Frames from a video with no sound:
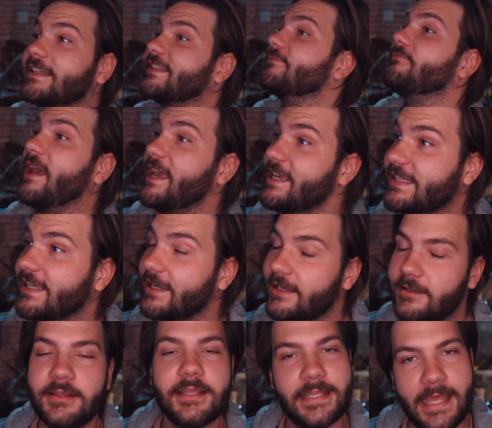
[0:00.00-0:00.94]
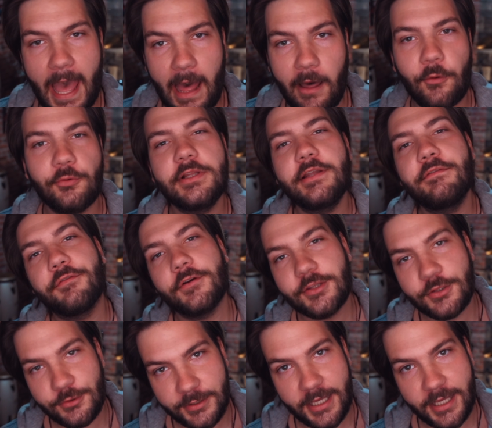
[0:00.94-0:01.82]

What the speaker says: that's amazing! Yeah, only for you